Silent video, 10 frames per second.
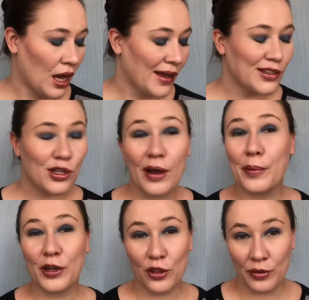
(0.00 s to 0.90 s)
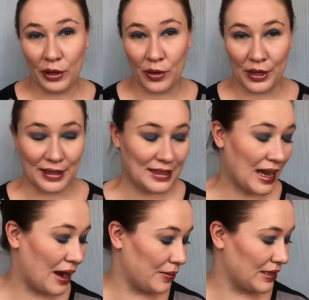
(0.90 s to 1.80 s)
So I put in three orders.
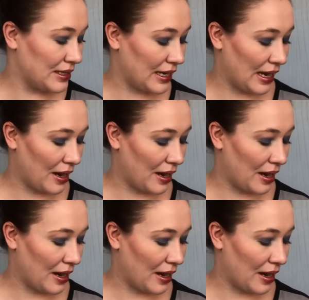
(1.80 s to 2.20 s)
I will say,